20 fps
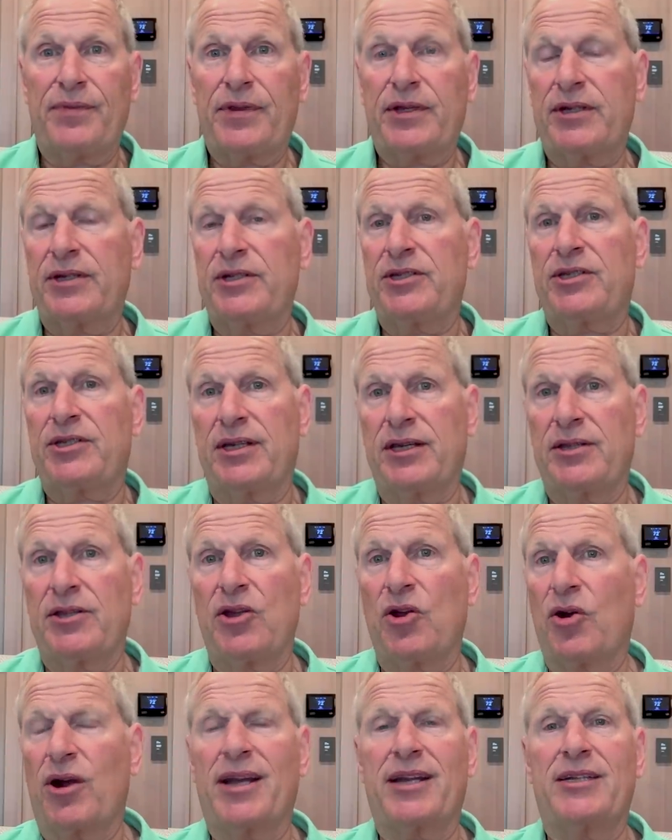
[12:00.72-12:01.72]
because uh,
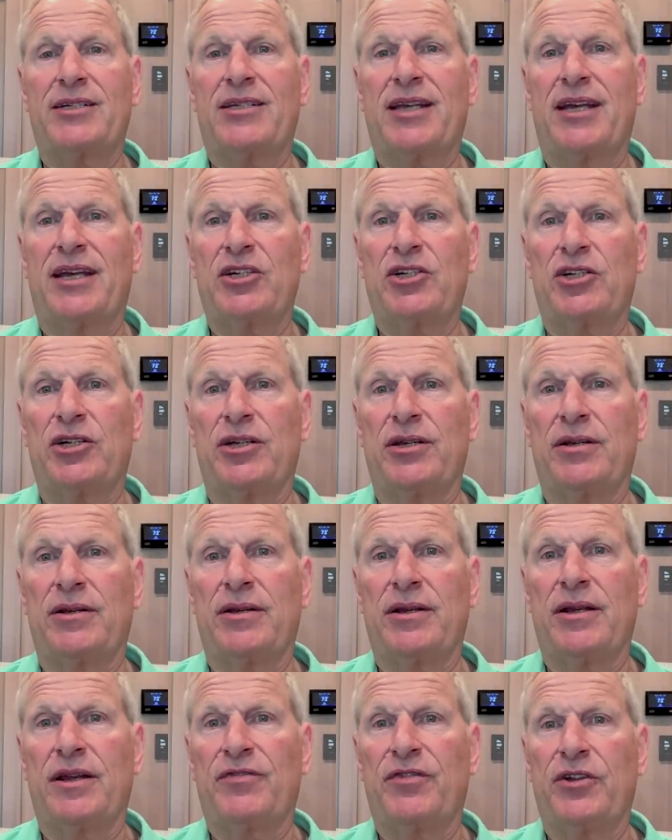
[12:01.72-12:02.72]
the organization,
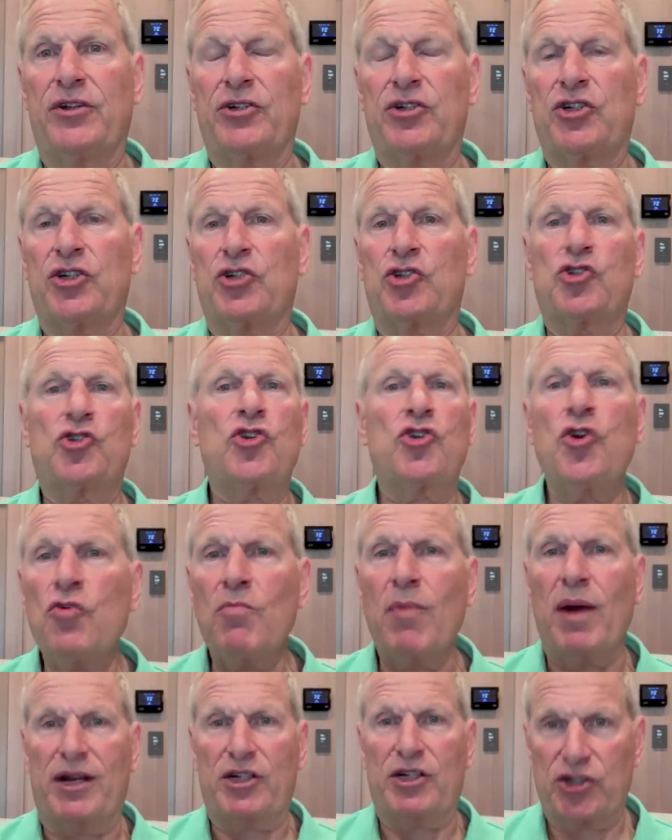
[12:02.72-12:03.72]
if there's just too
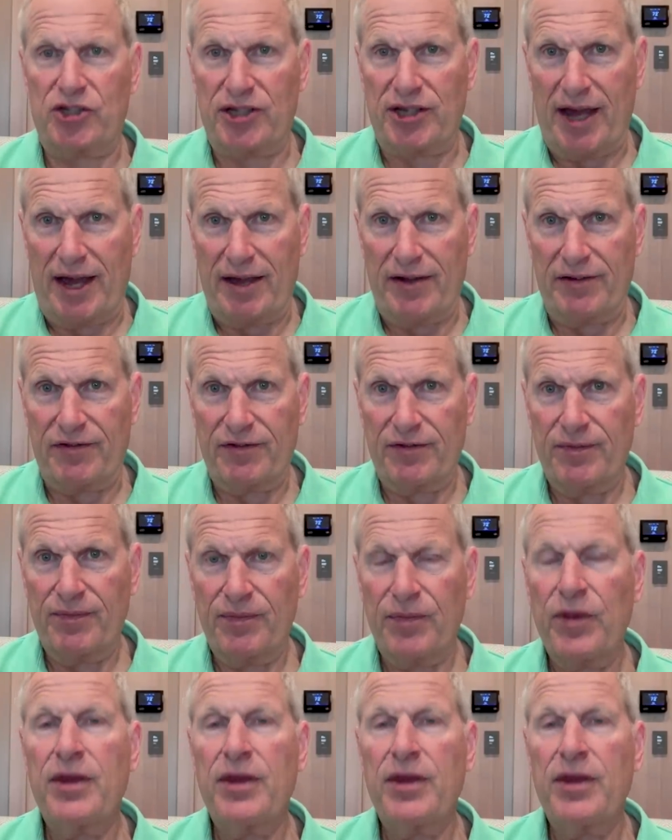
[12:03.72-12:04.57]
much stuff